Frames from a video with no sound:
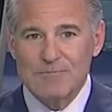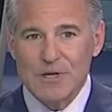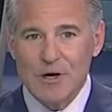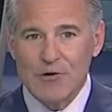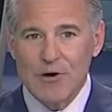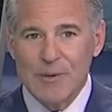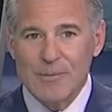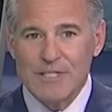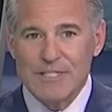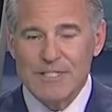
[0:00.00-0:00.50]
Our
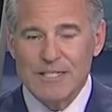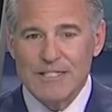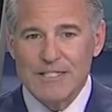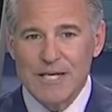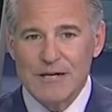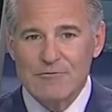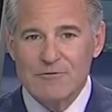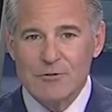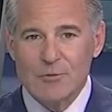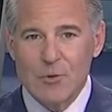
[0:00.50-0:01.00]
ABC
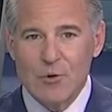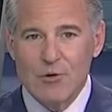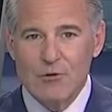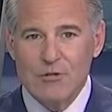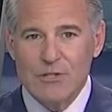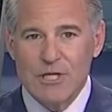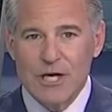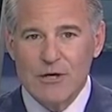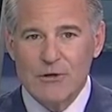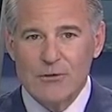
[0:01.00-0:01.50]
10 reporter
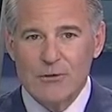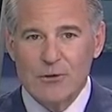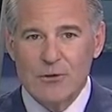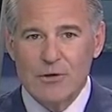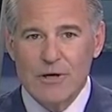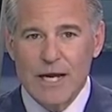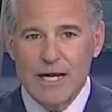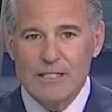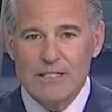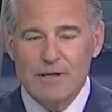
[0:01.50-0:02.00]
John Horn
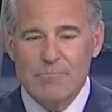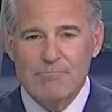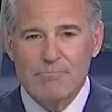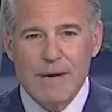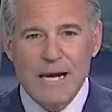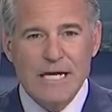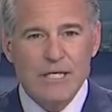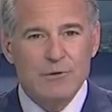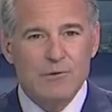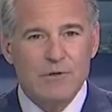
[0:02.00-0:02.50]
has the
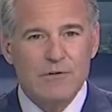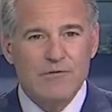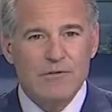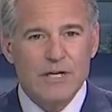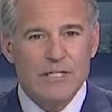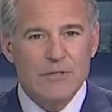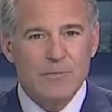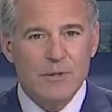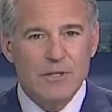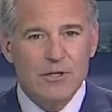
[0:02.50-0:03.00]
major
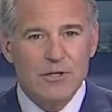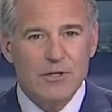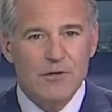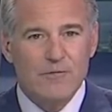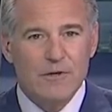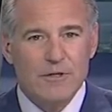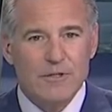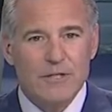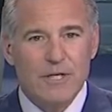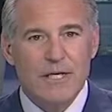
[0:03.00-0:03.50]
investment the
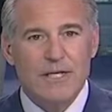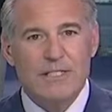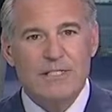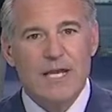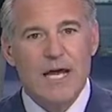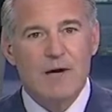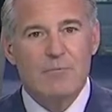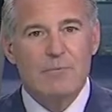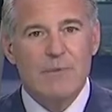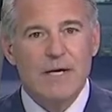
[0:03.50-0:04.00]
university is
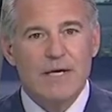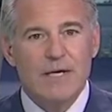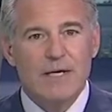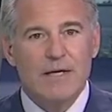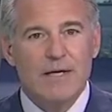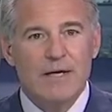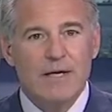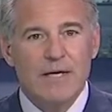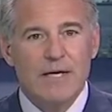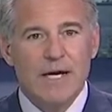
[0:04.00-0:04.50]
now making
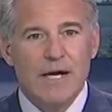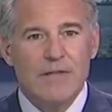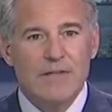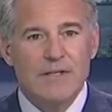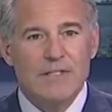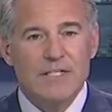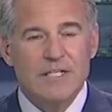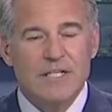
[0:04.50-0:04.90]
in this